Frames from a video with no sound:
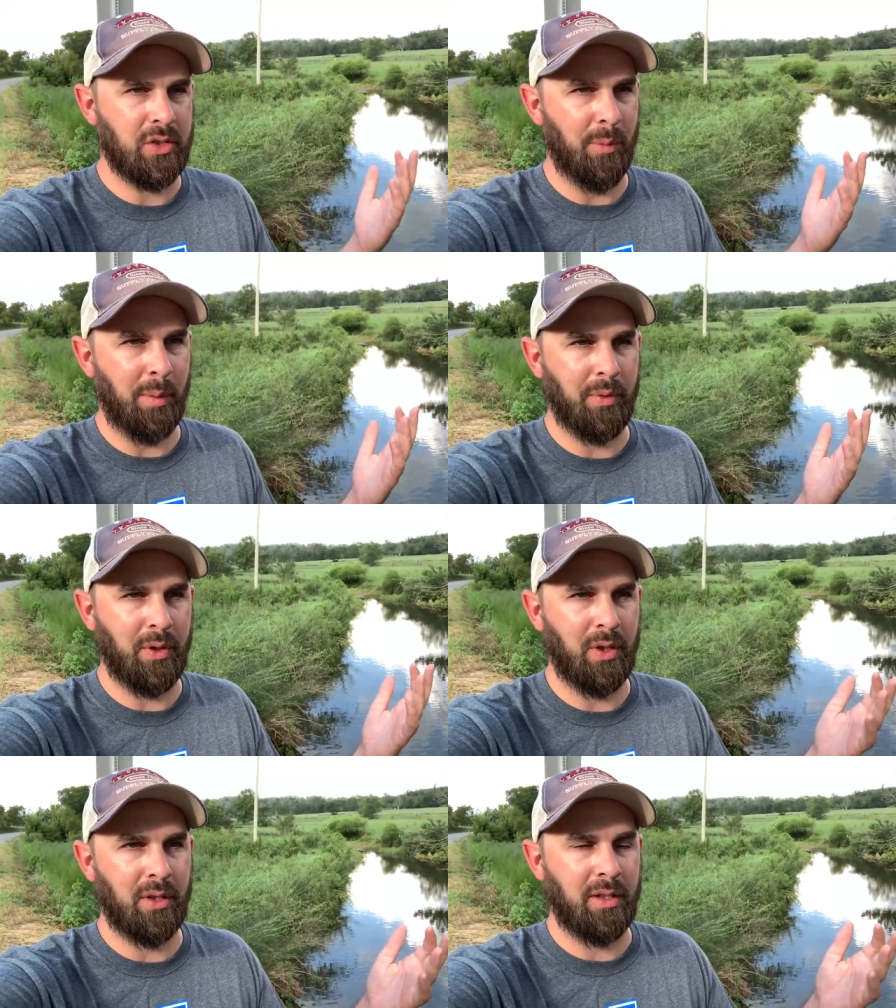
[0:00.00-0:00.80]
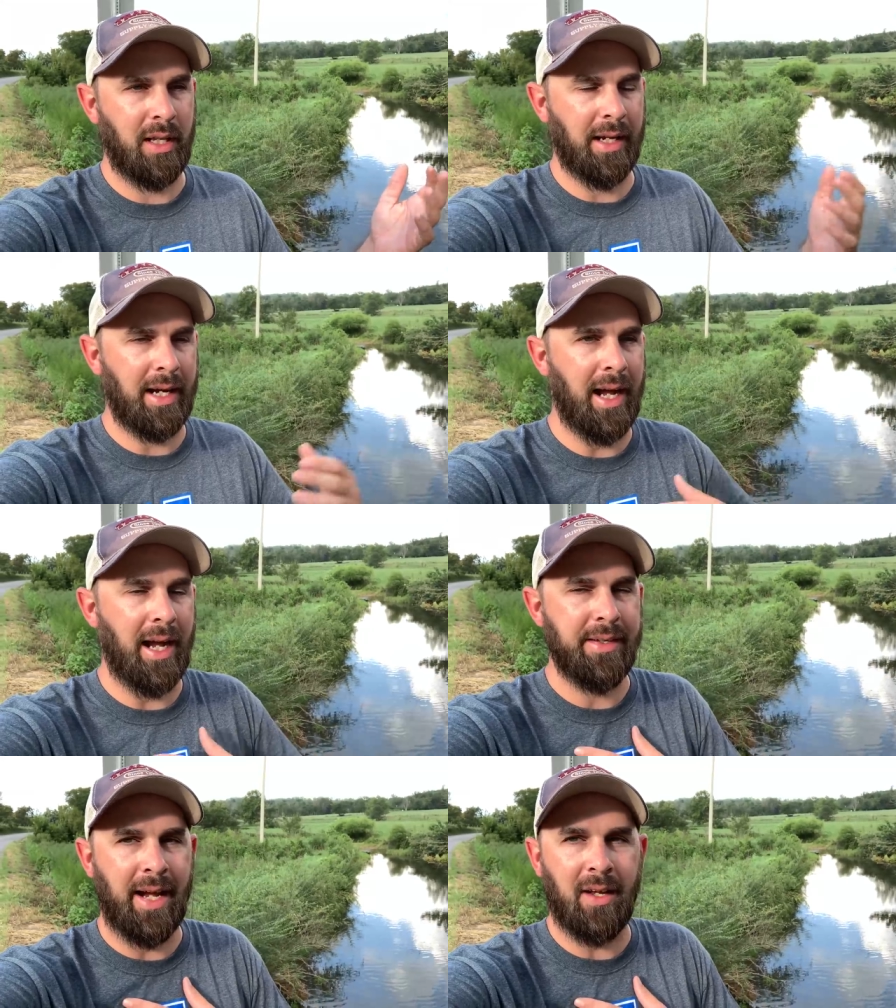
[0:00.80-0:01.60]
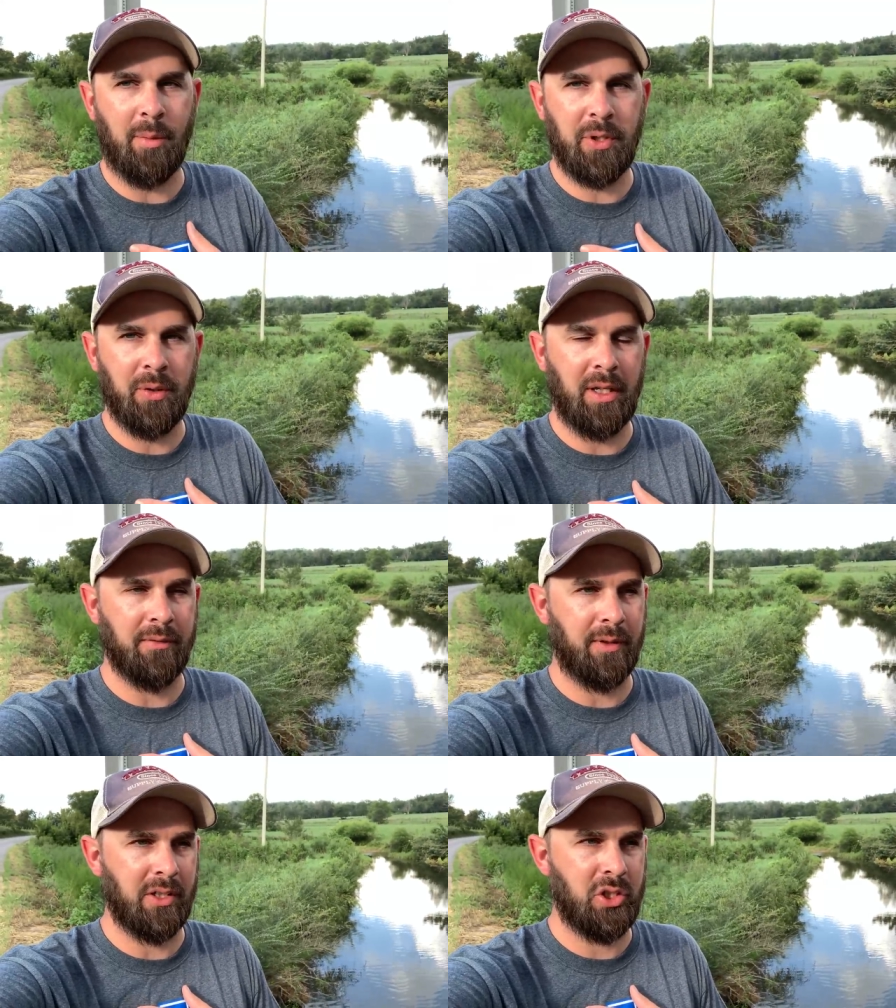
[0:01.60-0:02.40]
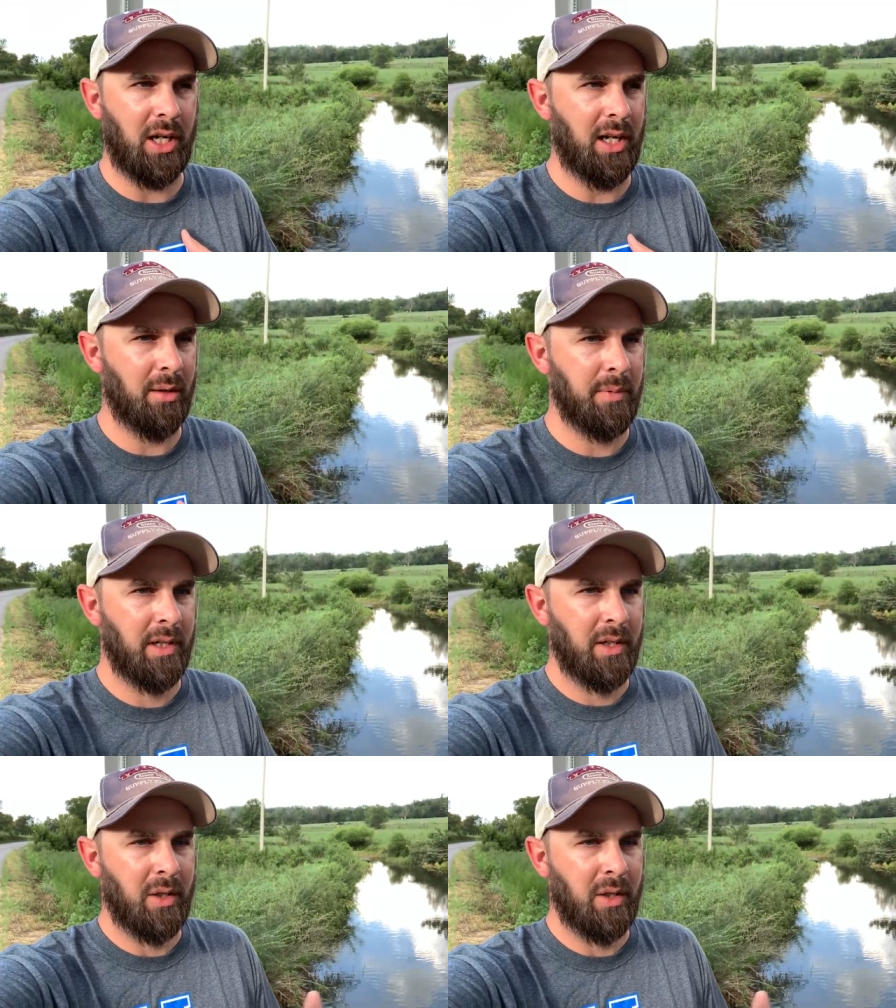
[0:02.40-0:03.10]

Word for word: Some people do it, like I, now I'm doing it for a job,